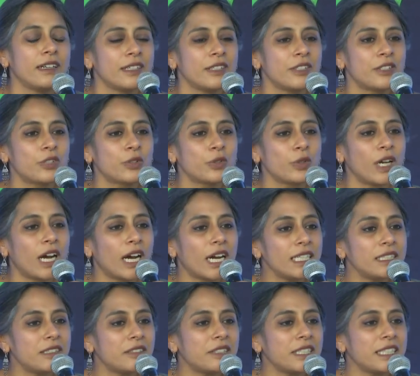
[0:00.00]
So
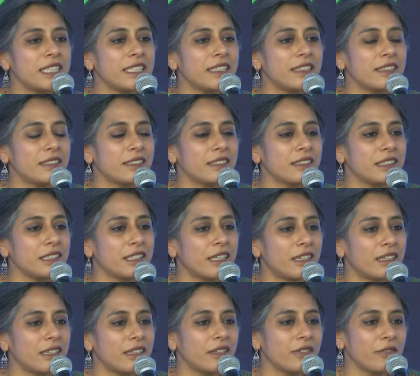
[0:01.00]
Gayatri is a
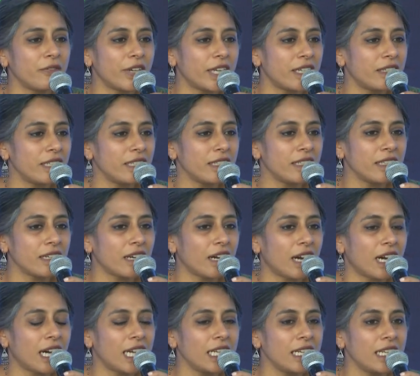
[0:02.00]
young, very
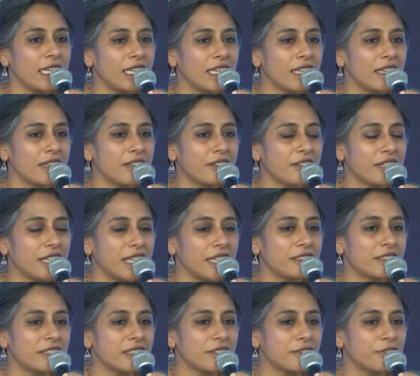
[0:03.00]
highly
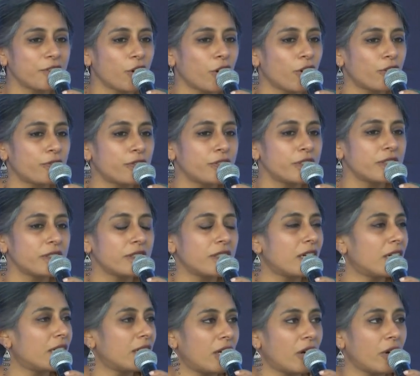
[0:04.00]
creative, often
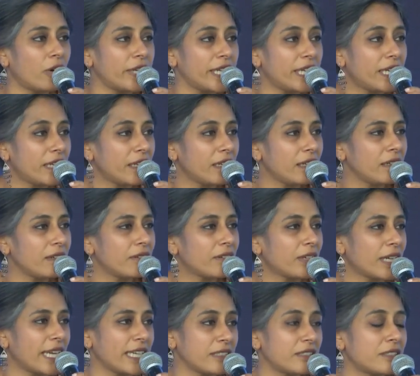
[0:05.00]
annoying,
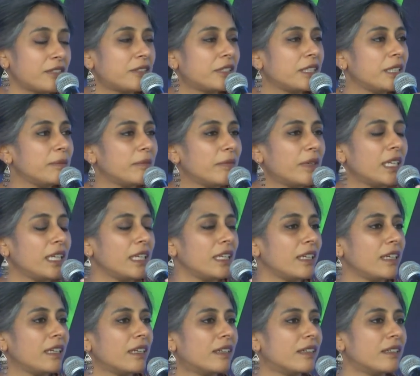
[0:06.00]

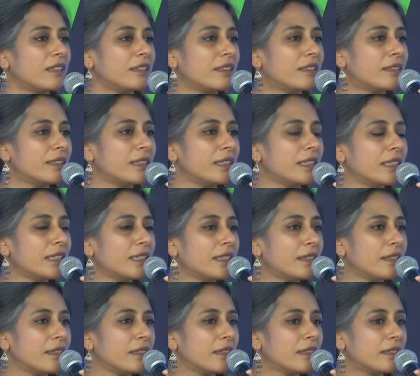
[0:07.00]
extremely uh,
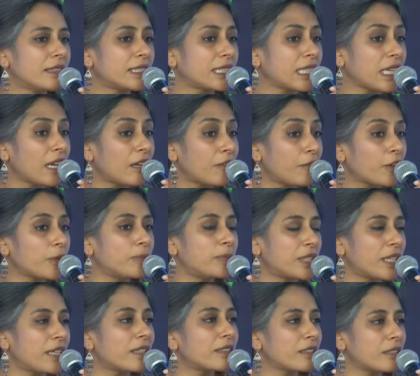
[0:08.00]

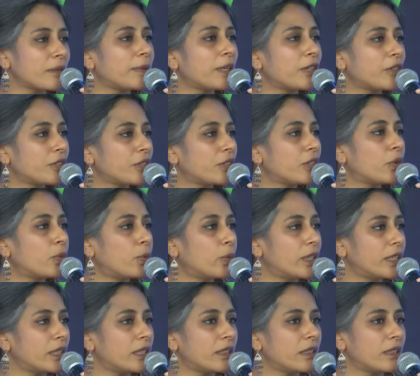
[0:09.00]
self-obsessed about her
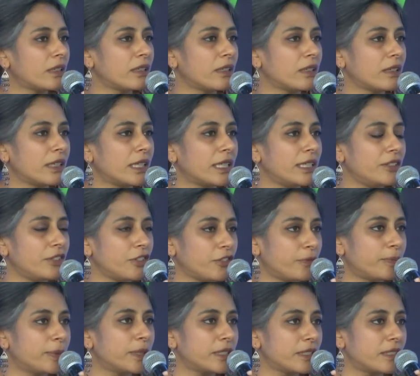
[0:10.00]
work kind
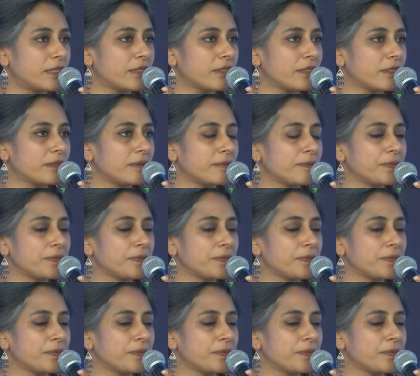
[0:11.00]
of person